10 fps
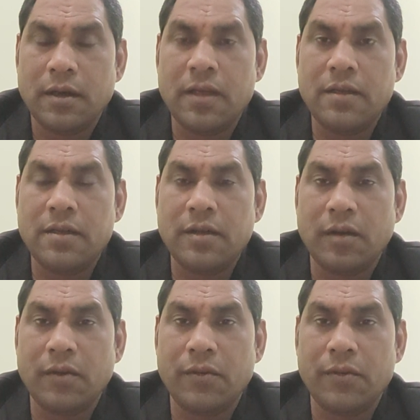entry
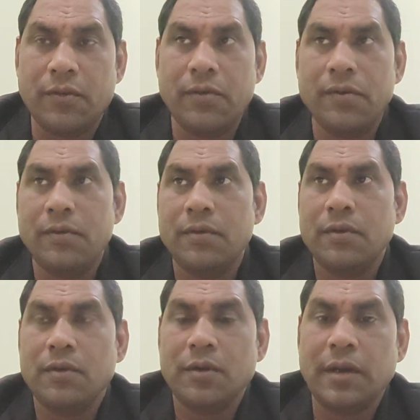of
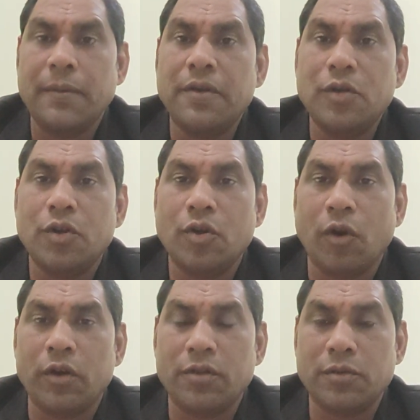revenue
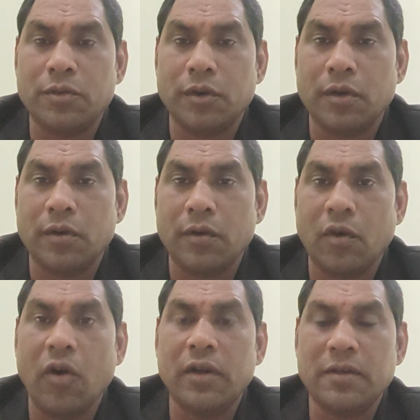records to your
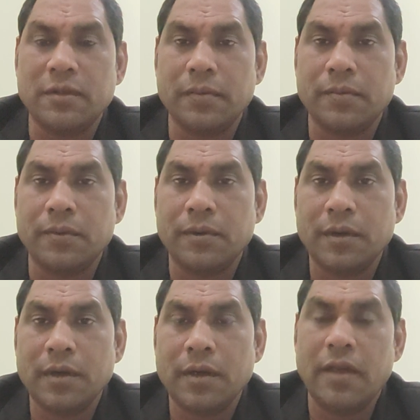ownership,
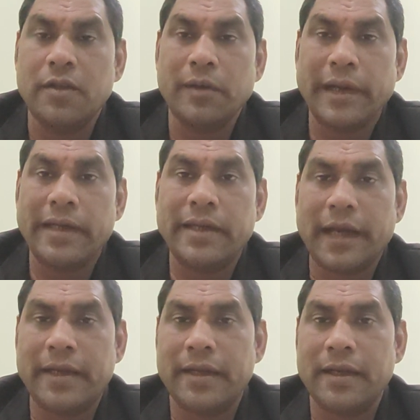and you are
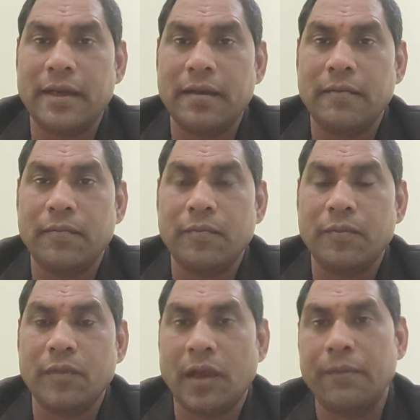entitled,
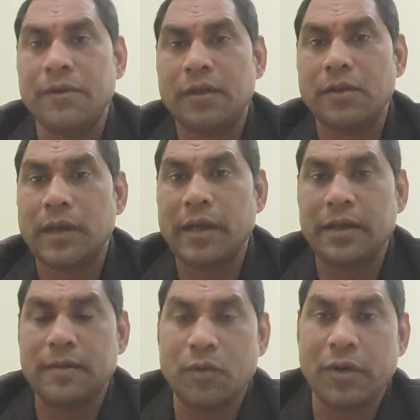after your land
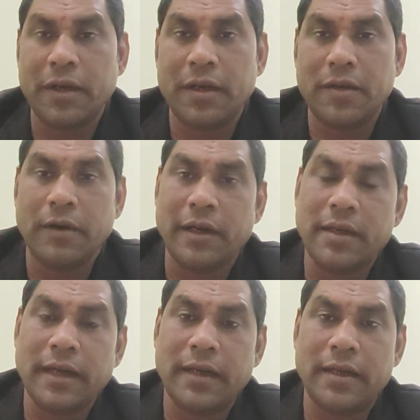is muted, you are
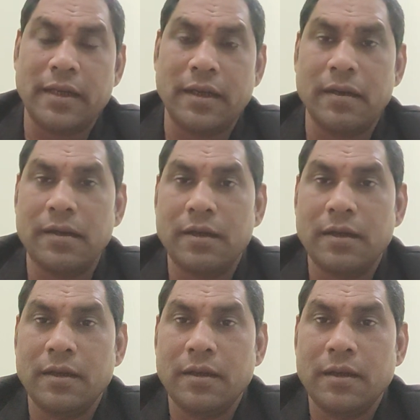entitled to
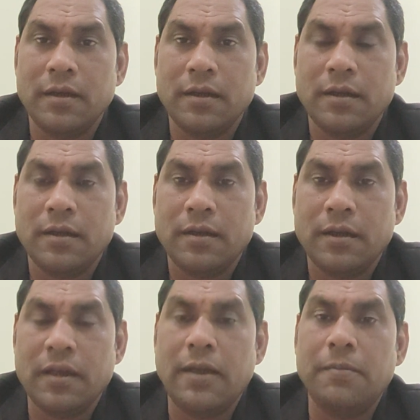
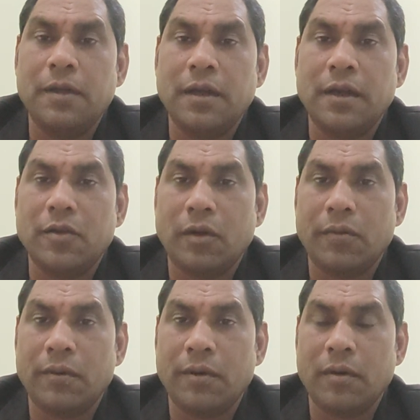give the rent of
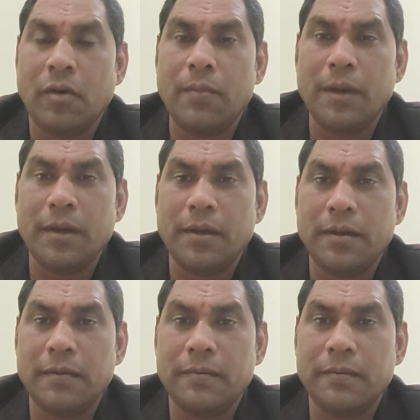government